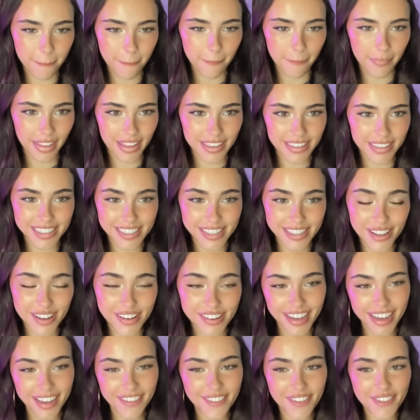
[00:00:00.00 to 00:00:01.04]
Does Lana
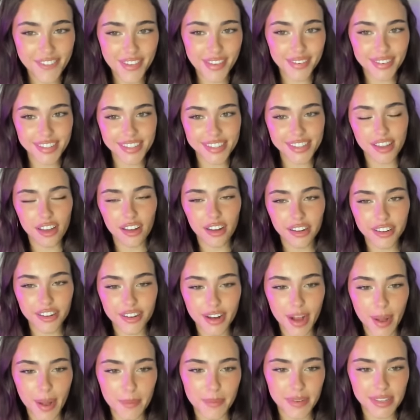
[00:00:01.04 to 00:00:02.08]
have a favorite song on your
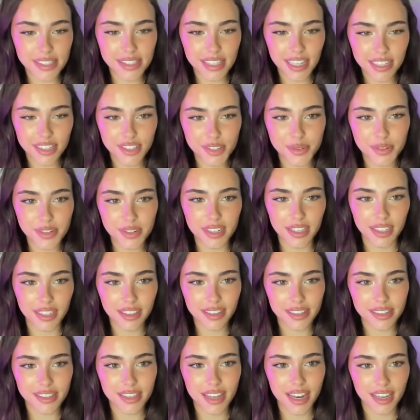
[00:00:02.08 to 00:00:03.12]
album? Isn't that just ridiculous
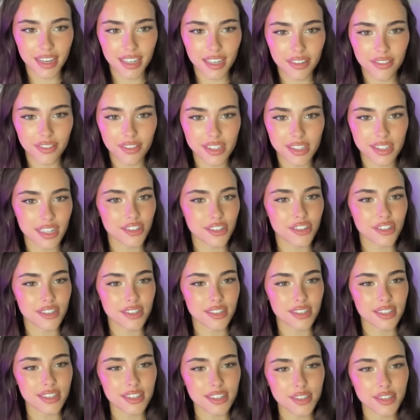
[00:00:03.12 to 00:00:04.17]
that I could even say she's
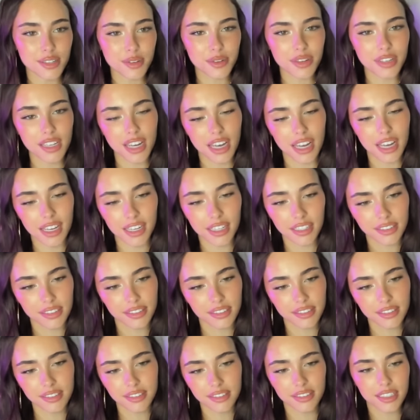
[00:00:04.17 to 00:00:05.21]
listened to it? I,
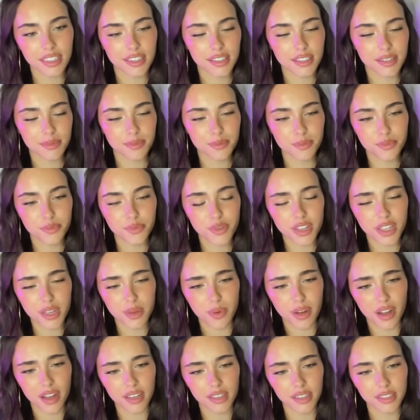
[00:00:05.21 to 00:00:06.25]
it's really
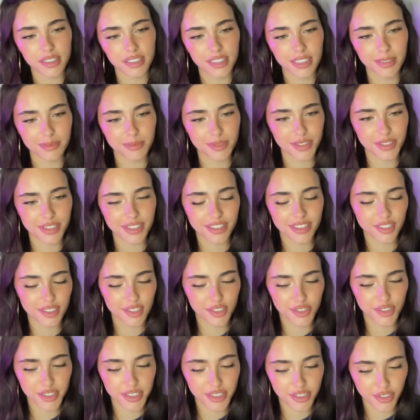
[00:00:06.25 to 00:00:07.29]
wild, and I'm just she's
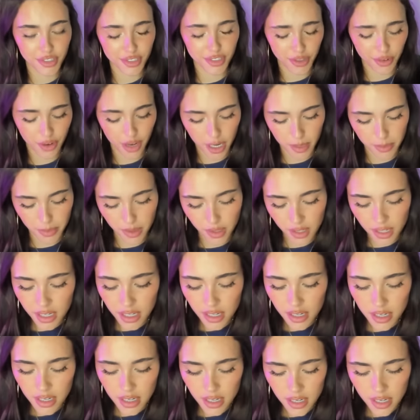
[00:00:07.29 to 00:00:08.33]
she's just incredible.
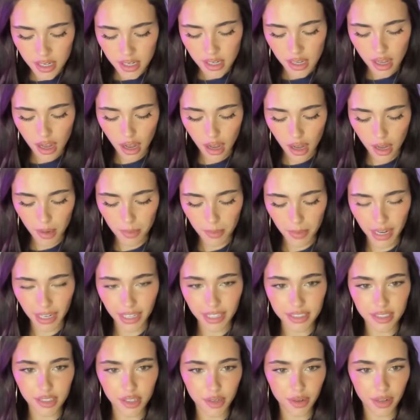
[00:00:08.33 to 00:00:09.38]
Um, and I could
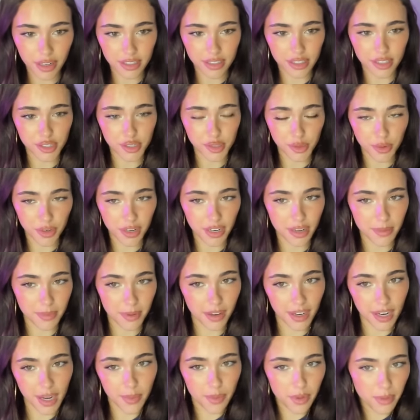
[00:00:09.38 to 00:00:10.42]
tell you guys the story about
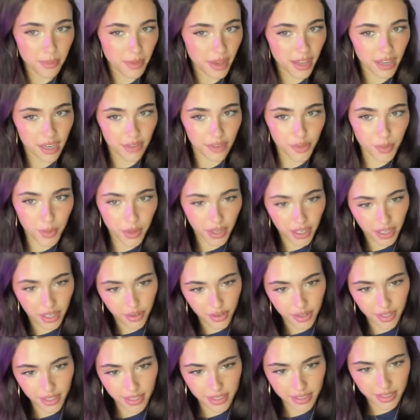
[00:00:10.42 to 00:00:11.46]
how we met if you want to hear
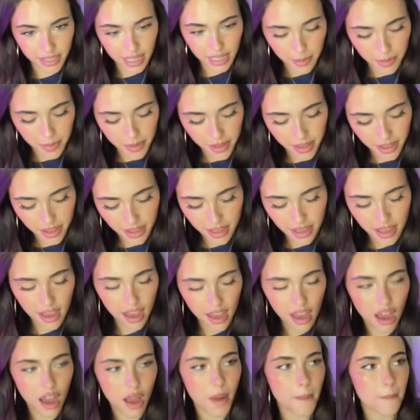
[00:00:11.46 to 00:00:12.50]
it in depth.
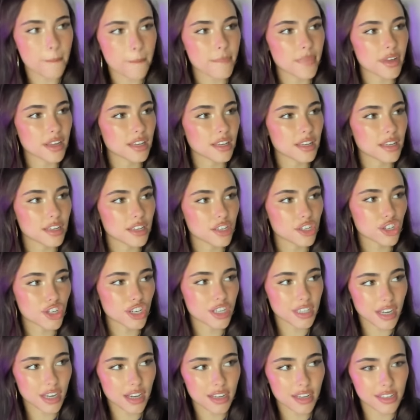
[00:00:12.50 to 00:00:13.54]
Um, she
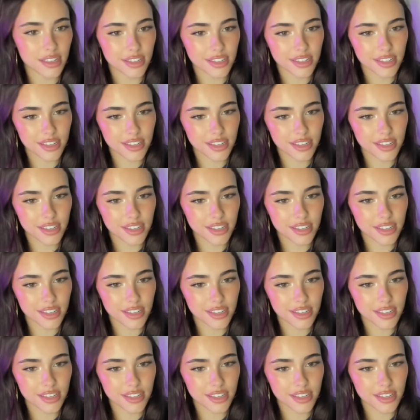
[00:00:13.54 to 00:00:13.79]
does.